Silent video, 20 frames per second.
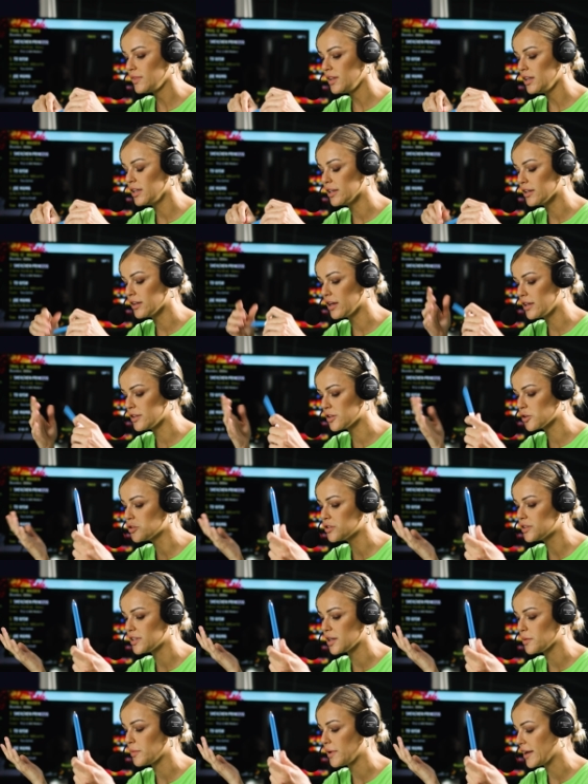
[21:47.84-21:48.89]
And the good
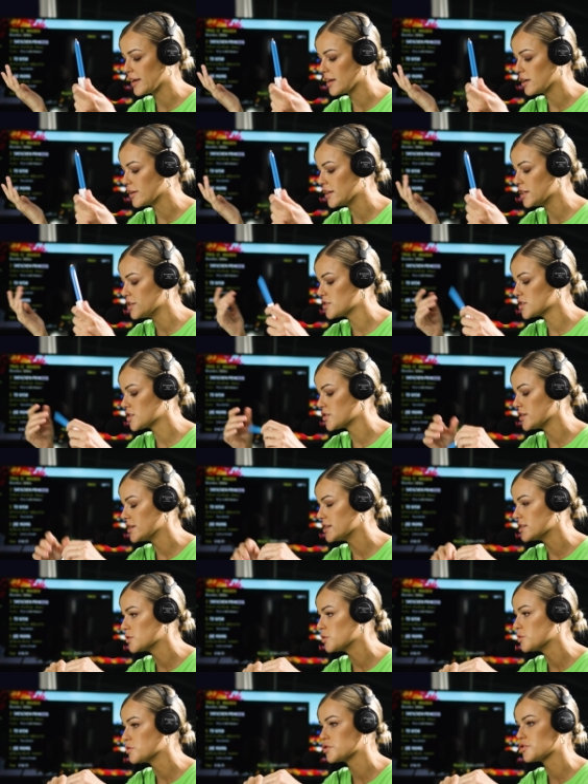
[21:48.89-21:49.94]
thing about our industry
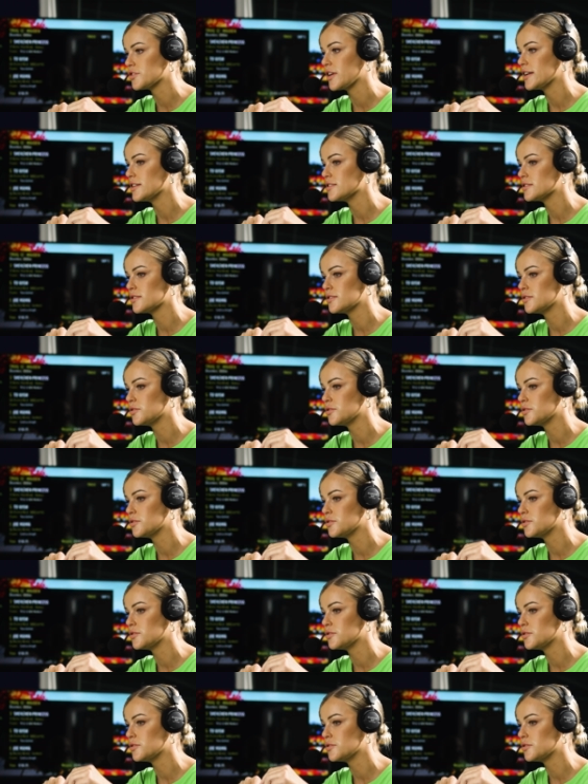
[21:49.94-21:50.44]
is horse trainers